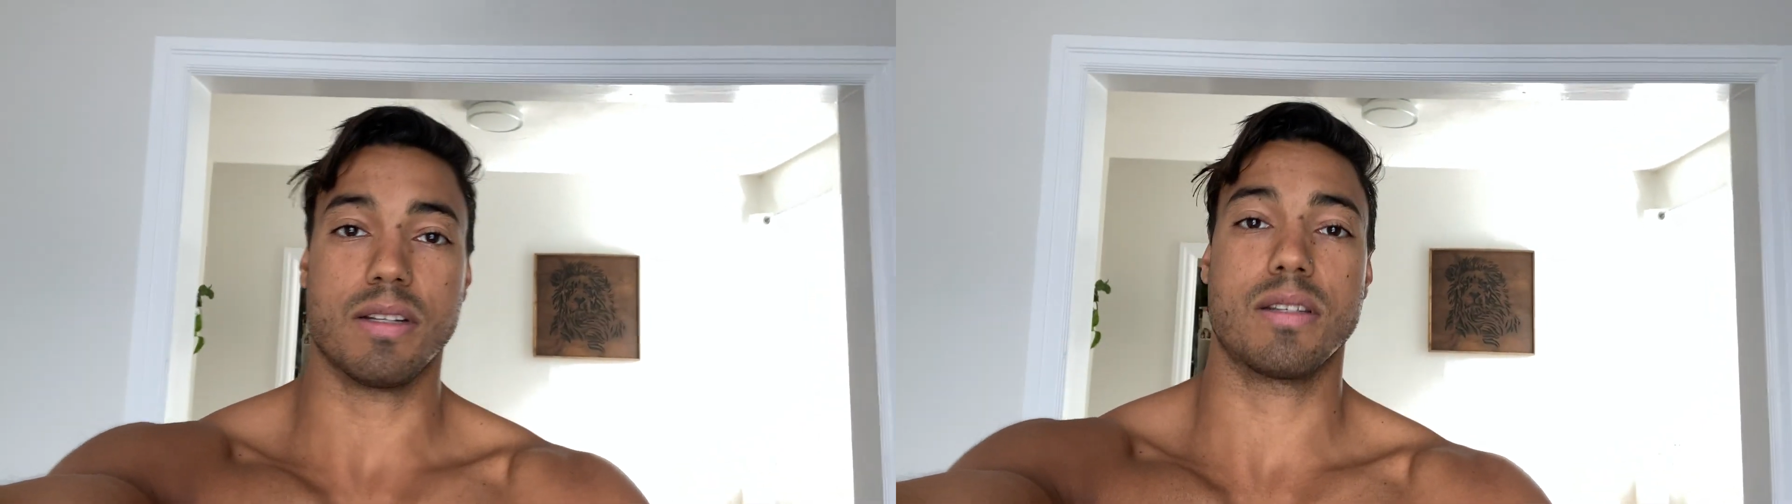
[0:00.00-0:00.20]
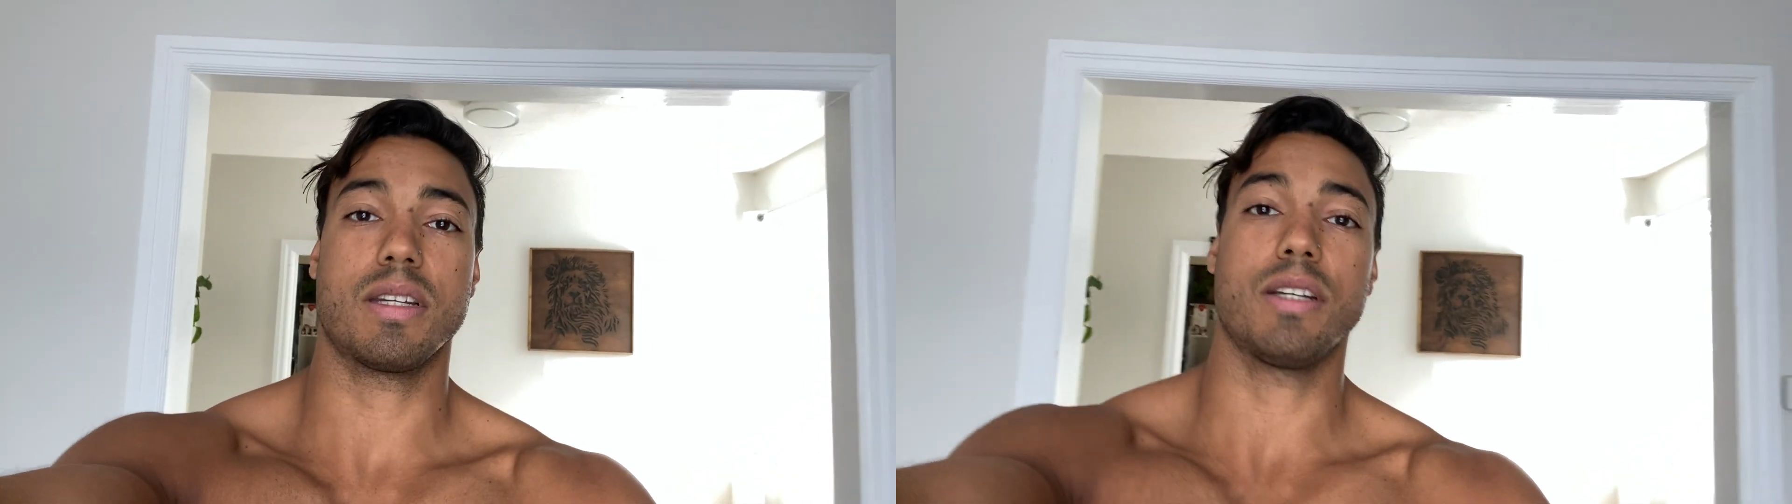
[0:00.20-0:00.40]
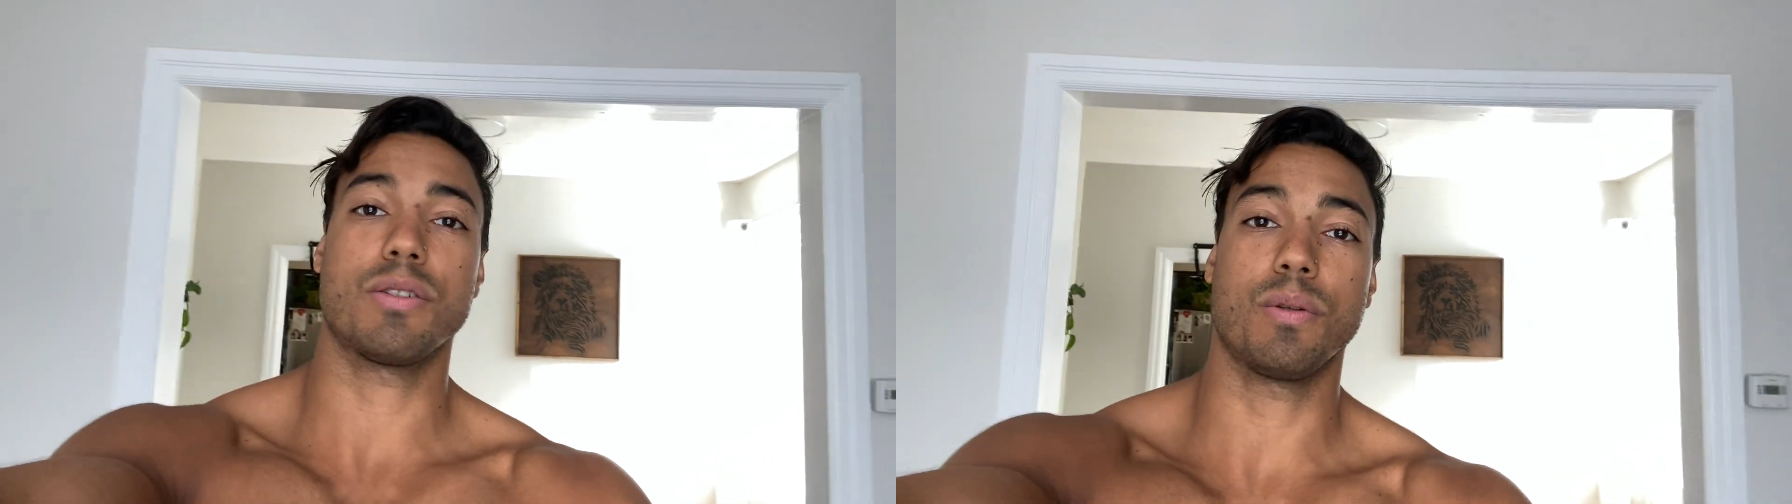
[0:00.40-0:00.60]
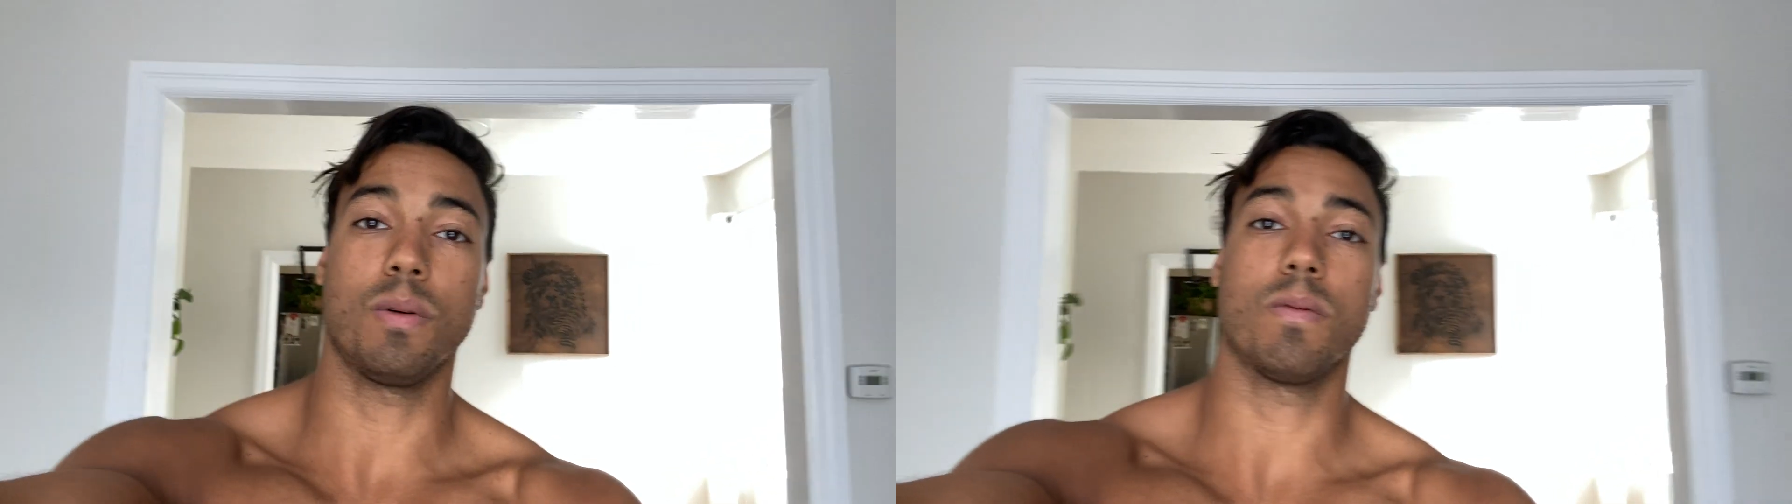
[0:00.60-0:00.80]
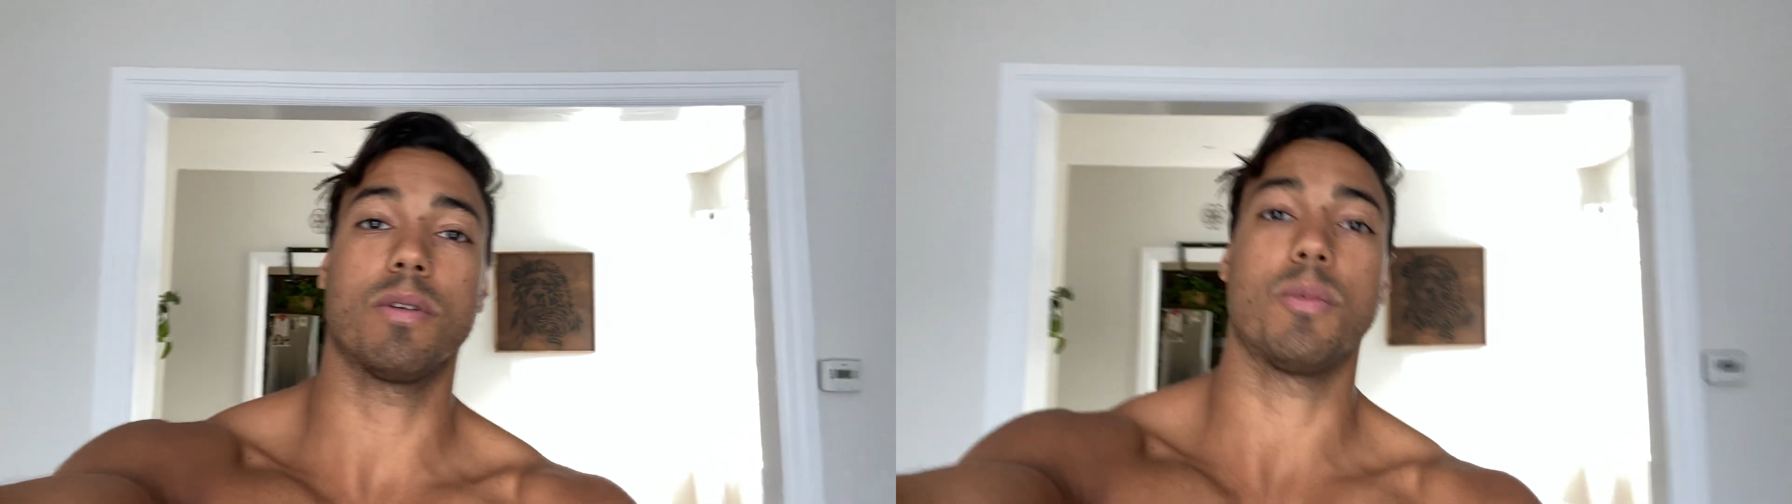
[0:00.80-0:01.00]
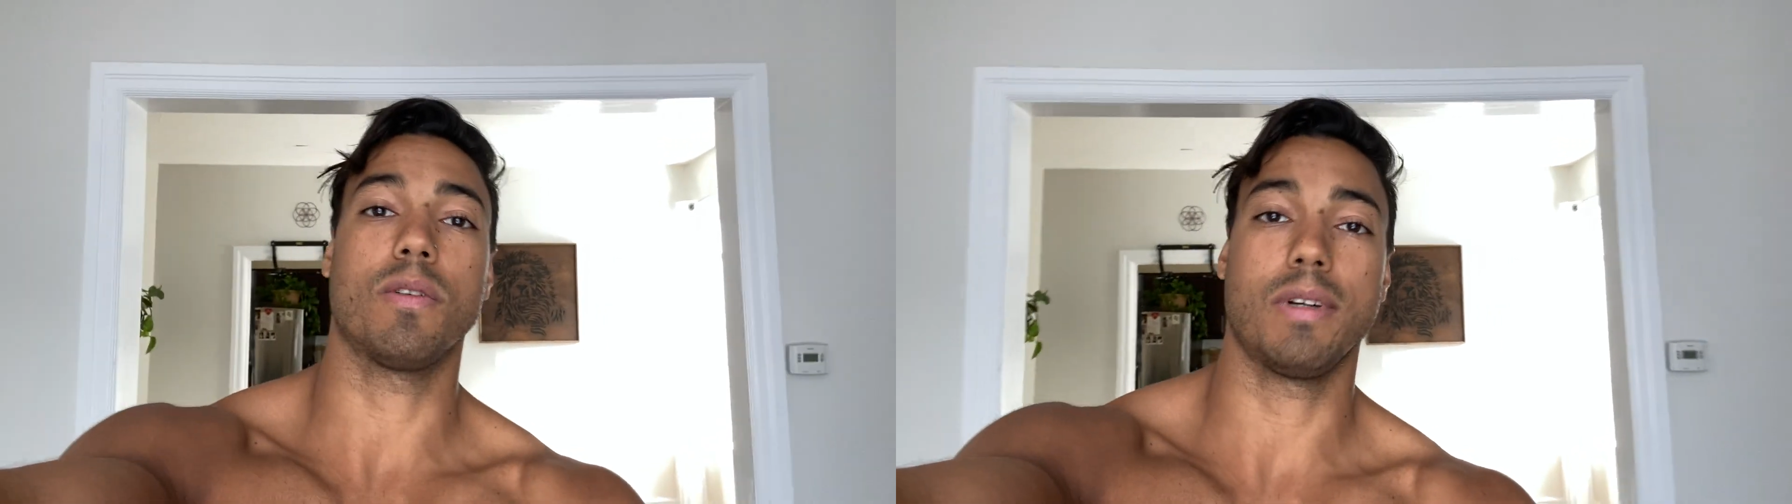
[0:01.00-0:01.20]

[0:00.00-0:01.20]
and stay tuned for more